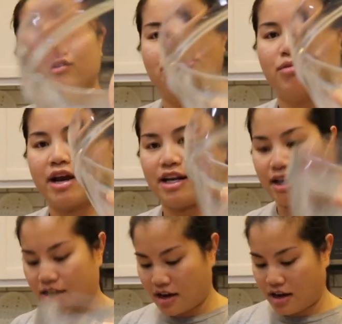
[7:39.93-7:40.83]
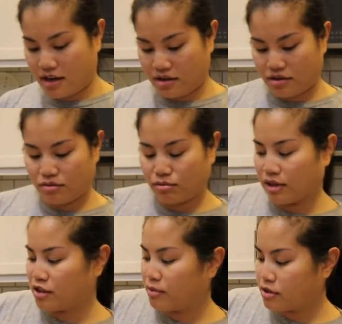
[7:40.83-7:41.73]
grated,
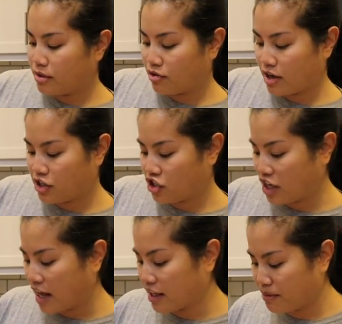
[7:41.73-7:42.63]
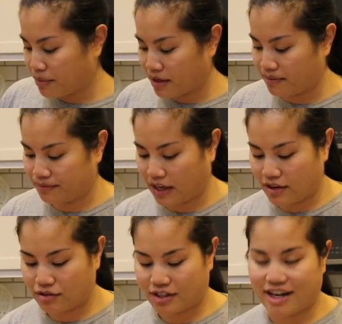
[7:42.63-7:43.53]
well, it's supposed to be a grated shallot, but I
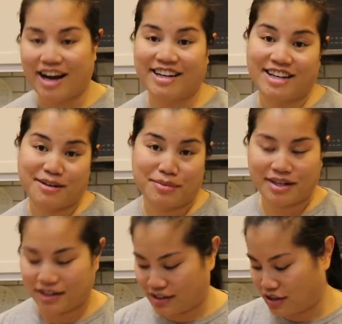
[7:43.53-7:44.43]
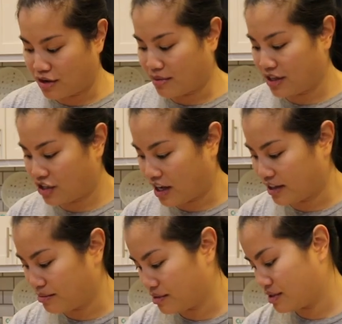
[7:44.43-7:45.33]
used an onion because, you know, my
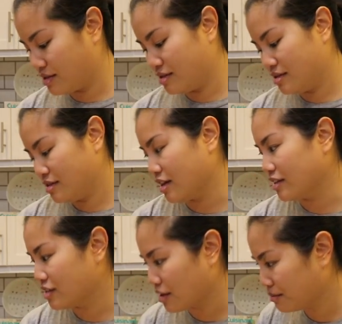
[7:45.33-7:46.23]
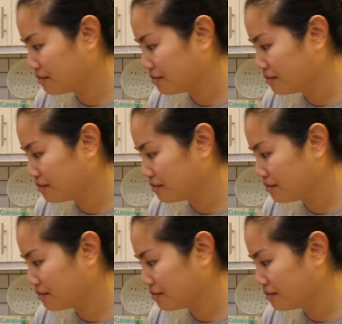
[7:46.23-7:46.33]
shallot was donezo.